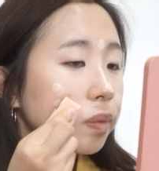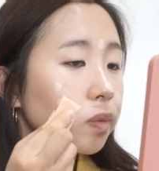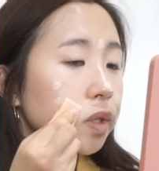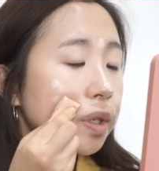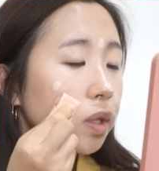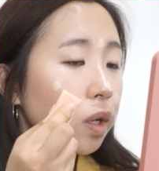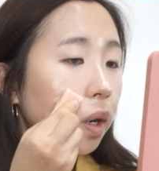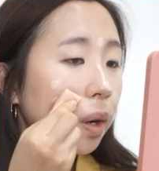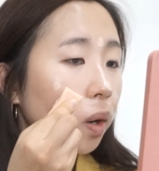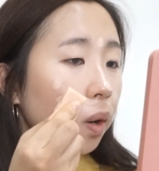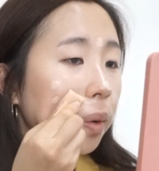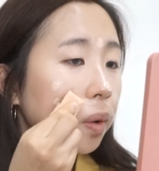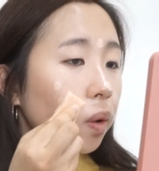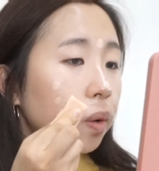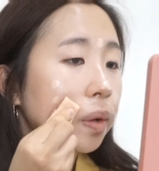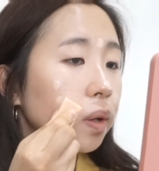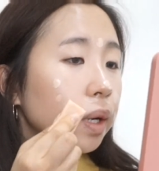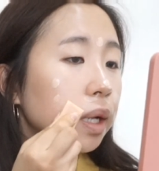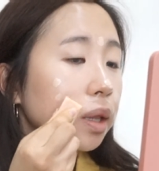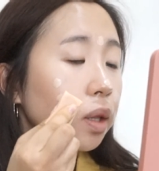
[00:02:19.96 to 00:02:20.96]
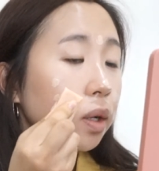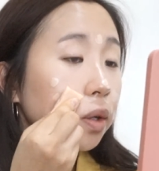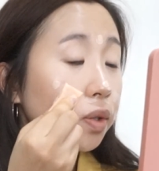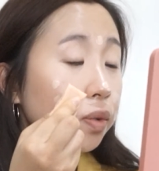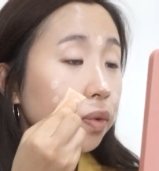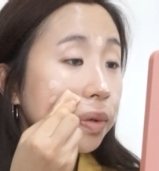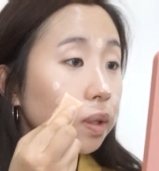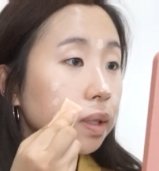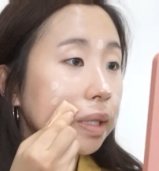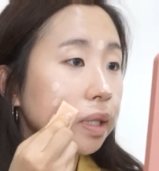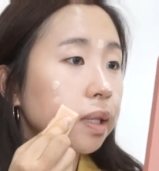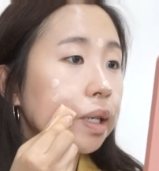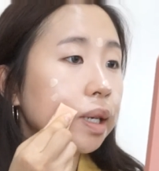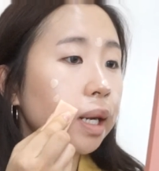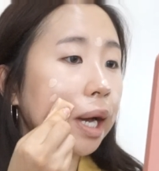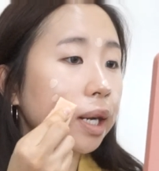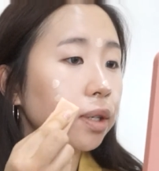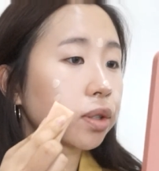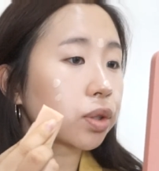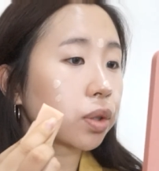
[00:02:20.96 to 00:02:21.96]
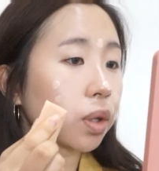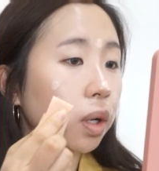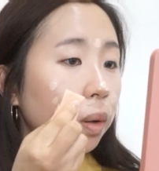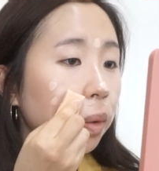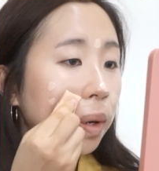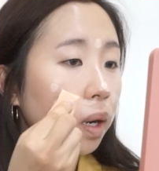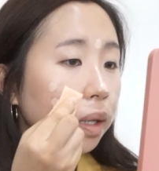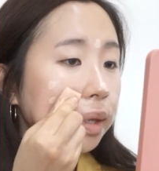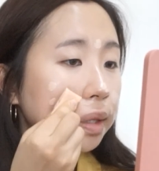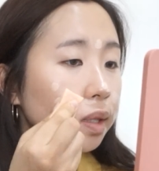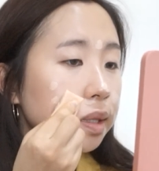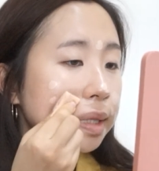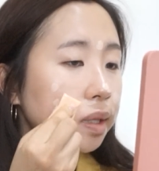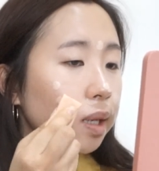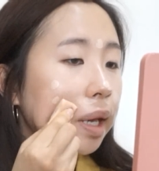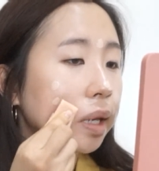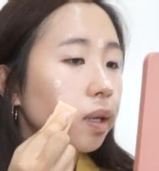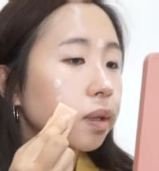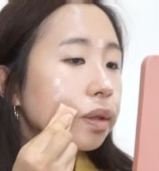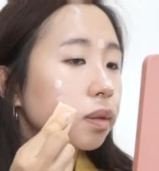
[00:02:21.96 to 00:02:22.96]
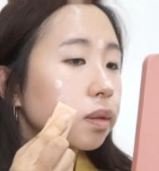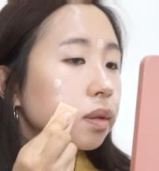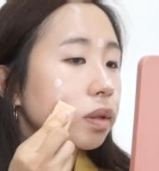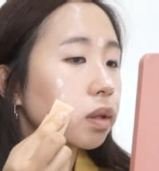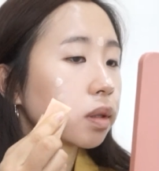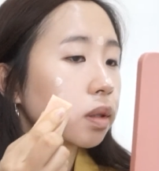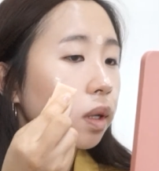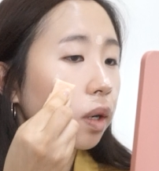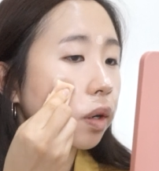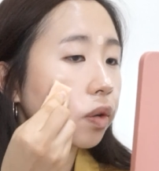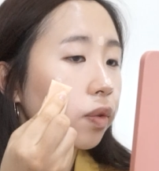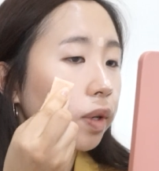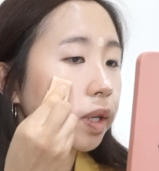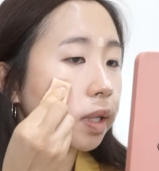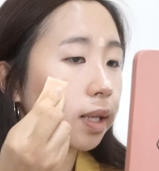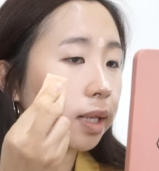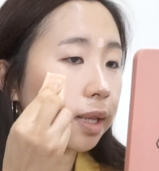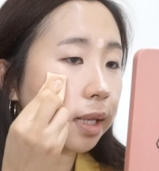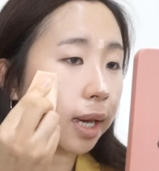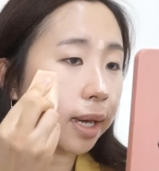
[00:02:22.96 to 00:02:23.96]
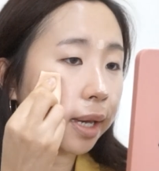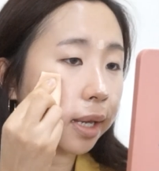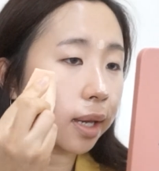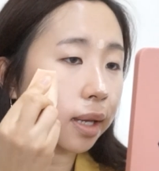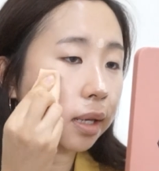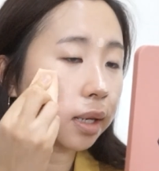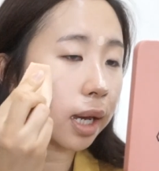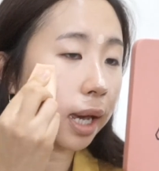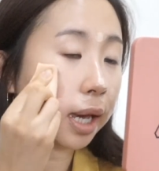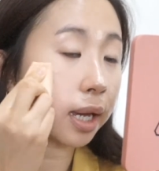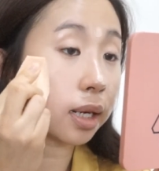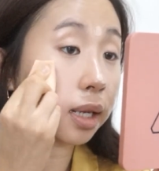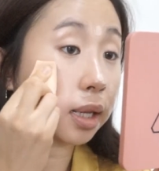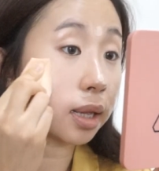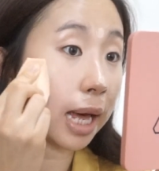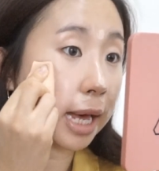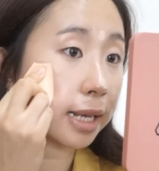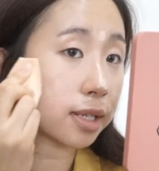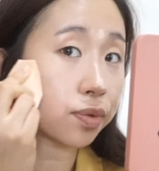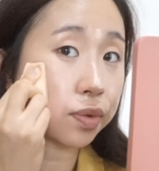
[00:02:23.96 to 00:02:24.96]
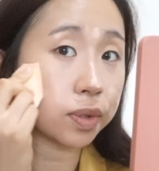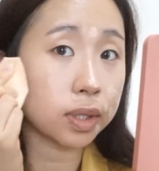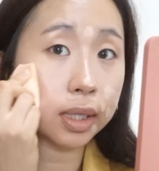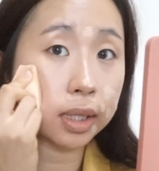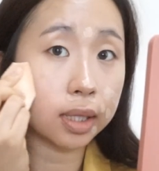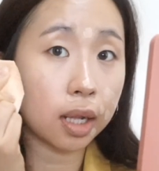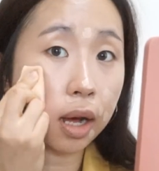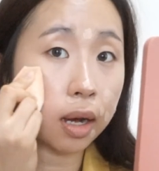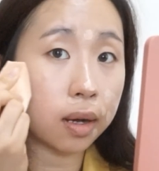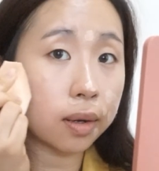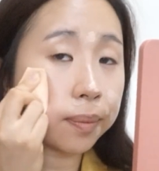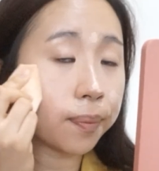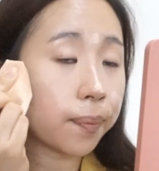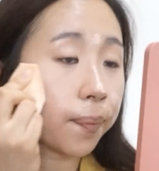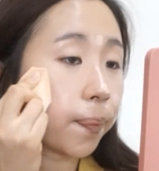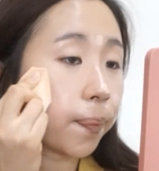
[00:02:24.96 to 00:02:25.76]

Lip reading: So it looks really natural on the skin. I really like it, and it lasts really long.